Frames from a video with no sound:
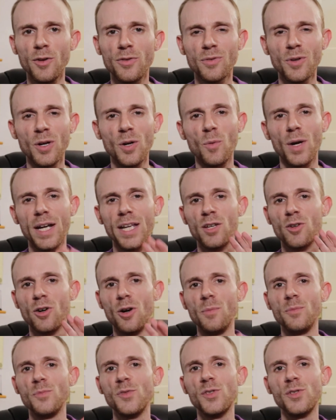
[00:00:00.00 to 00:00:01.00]
through when it
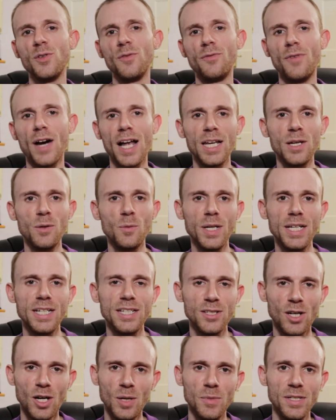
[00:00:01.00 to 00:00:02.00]
comes to valuing
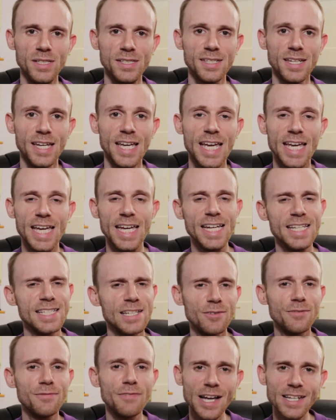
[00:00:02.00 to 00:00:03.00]
diamonds. It is a
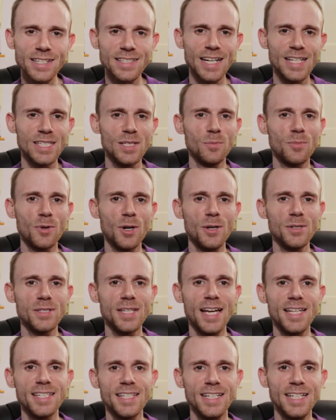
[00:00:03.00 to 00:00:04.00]
fascinating
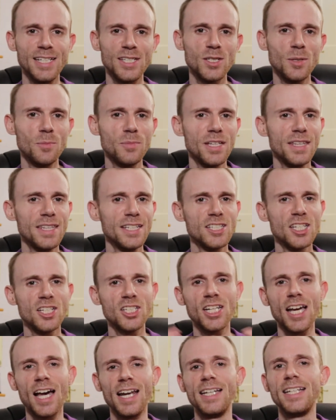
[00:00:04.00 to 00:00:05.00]
process, and it's something that's a
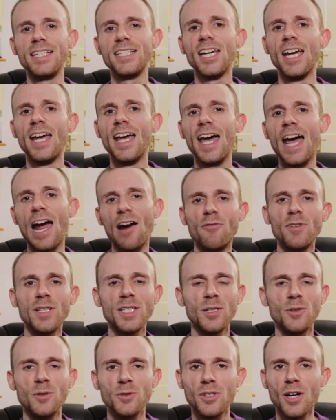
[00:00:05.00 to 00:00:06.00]
challenge every
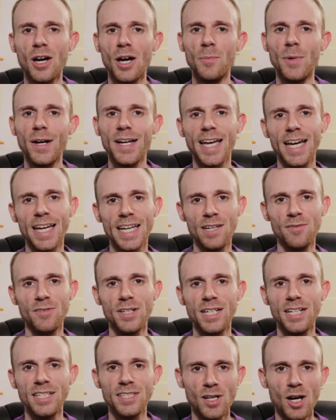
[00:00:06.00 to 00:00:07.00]
single time I get
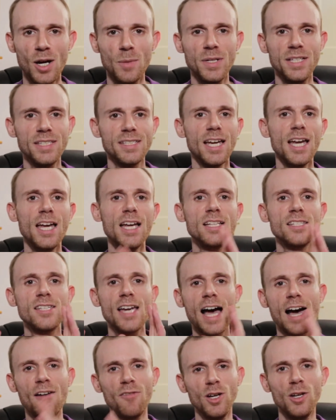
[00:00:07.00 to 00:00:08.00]
given a diamond to
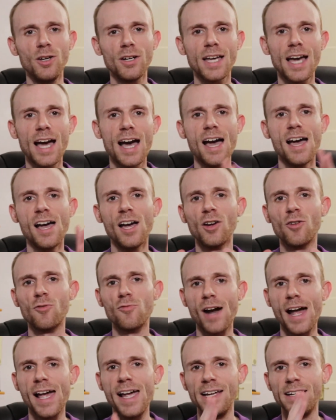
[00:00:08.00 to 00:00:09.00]
have a look at,
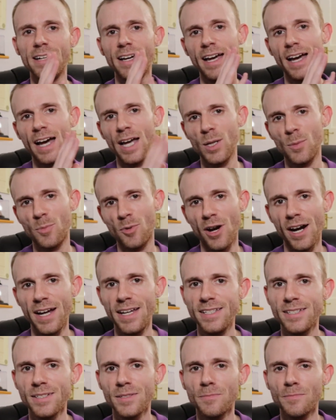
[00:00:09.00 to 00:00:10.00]
grade and
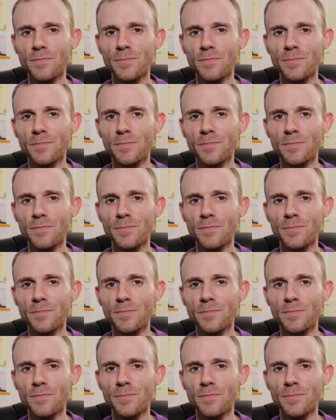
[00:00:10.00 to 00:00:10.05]
appraise.